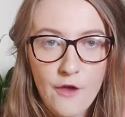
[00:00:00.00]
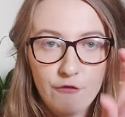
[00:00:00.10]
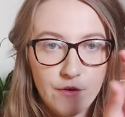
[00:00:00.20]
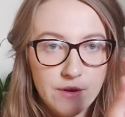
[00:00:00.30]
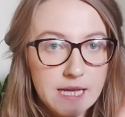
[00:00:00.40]

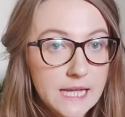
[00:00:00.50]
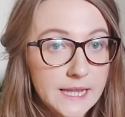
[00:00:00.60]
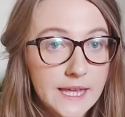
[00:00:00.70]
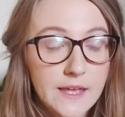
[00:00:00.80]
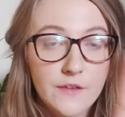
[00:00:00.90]
very
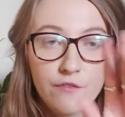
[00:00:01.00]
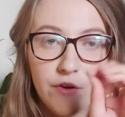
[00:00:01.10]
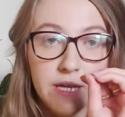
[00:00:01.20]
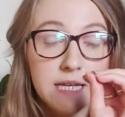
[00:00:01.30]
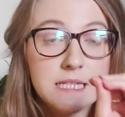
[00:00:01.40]
clear,
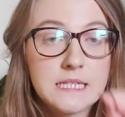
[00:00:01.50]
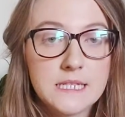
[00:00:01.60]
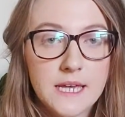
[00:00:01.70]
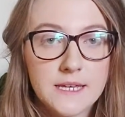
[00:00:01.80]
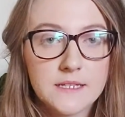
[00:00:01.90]
very
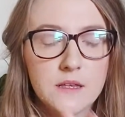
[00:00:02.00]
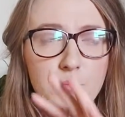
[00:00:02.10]
concise,